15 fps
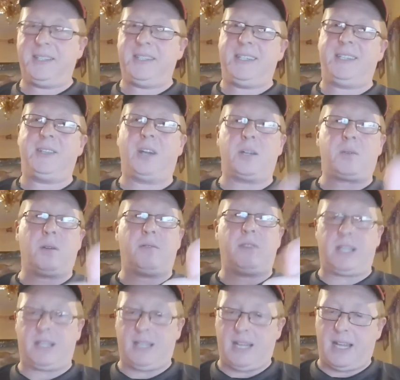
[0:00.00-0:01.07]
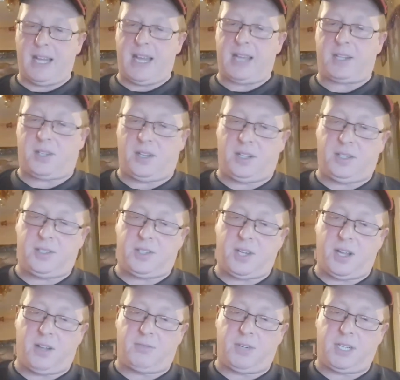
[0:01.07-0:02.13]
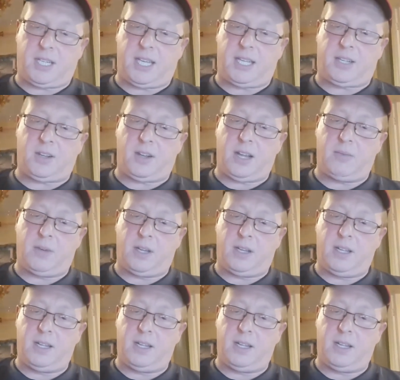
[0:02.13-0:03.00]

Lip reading: Nice one, Rick. Excellent. So, Ricky got that one.